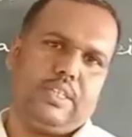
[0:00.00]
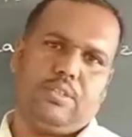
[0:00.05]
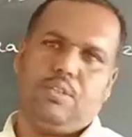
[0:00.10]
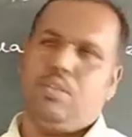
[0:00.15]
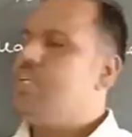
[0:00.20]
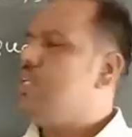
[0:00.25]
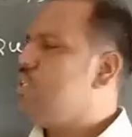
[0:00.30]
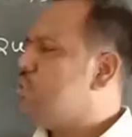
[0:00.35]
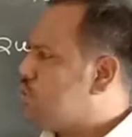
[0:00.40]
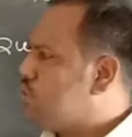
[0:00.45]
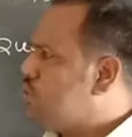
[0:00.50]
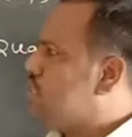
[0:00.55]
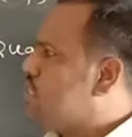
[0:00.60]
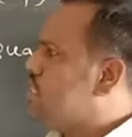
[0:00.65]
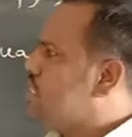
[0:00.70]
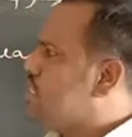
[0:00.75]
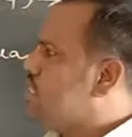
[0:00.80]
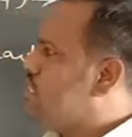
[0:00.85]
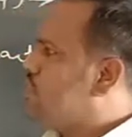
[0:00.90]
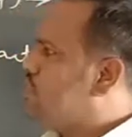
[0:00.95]
So this is
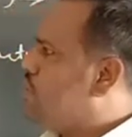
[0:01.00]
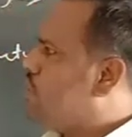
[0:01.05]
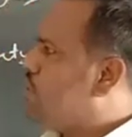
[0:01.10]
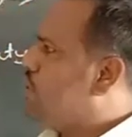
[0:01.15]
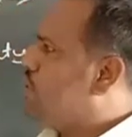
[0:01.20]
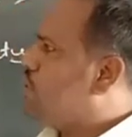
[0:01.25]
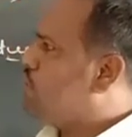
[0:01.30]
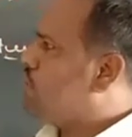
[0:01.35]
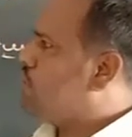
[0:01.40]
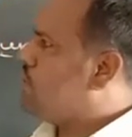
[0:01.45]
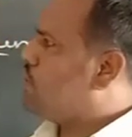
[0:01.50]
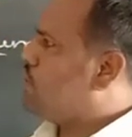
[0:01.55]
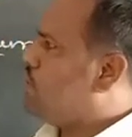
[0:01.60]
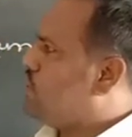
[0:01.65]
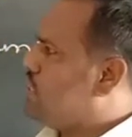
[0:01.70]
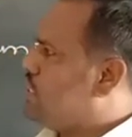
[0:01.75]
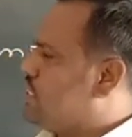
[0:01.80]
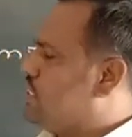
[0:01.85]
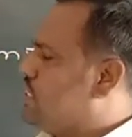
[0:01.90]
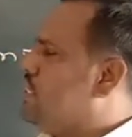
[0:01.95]
one of the causes,
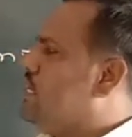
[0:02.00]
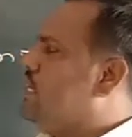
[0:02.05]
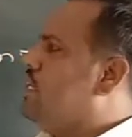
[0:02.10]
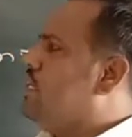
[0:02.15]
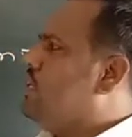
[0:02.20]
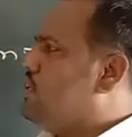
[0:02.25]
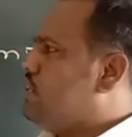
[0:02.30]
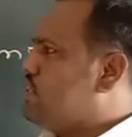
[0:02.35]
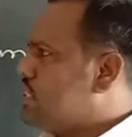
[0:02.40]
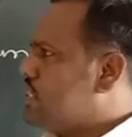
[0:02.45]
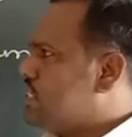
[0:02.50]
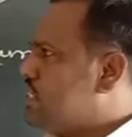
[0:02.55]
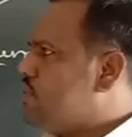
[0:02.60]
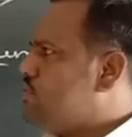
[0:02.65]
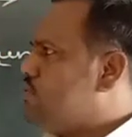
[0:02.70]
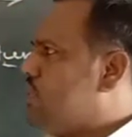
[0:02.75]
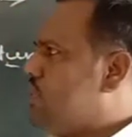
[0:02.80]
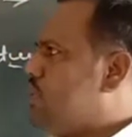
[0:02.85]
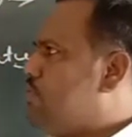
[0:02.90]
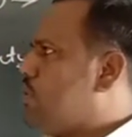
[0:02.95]
this is one of
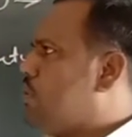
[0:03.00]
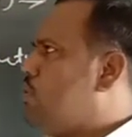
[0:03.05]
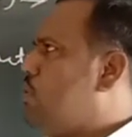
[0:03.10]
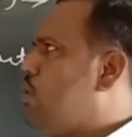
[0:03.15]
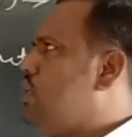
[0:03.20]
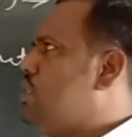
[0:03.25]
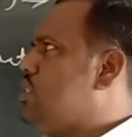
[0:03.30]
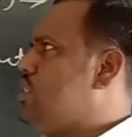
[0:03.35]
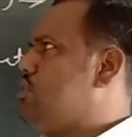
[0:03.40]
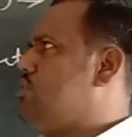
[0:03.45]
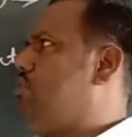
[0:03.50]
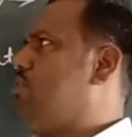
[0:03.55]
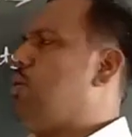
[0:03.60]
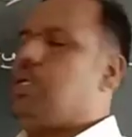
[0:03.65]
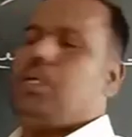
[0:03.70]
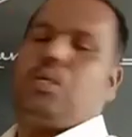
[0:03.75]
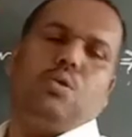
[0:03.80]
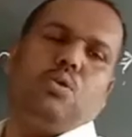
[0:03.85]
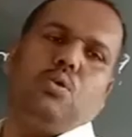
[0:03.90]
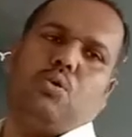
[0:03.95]
the cause for low
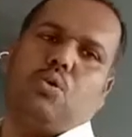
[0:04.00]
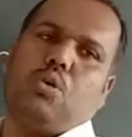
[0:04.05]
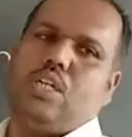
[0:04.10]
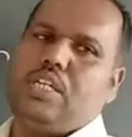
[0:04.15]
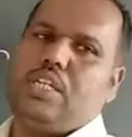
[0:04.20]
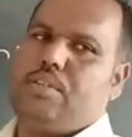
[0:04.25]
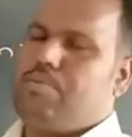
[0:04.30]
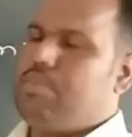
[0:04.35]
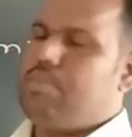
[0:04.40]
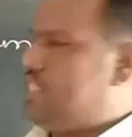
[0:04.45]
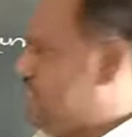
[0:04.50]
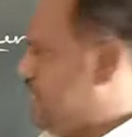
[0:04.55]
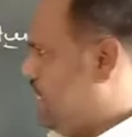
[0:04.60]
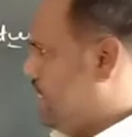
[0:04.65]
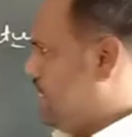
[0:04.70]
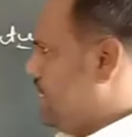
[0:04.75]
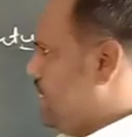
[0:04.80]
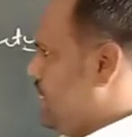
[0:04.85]
quantum yield, that is